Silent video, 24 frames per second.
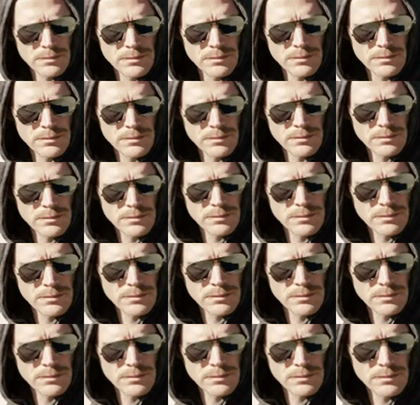
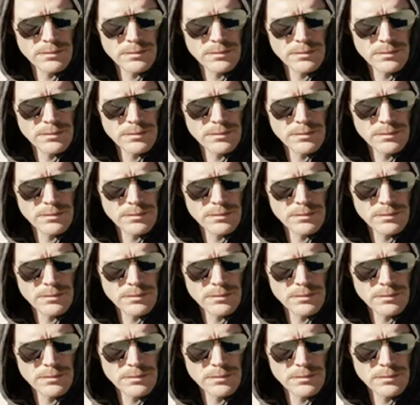
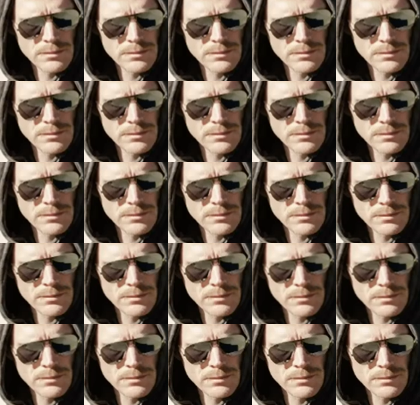
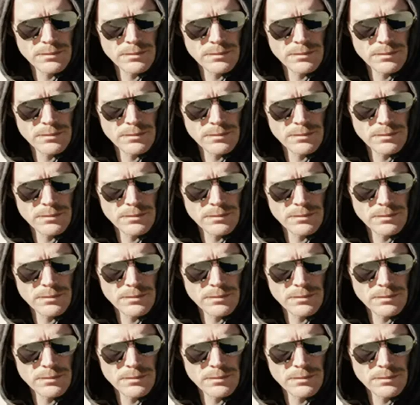[no speech]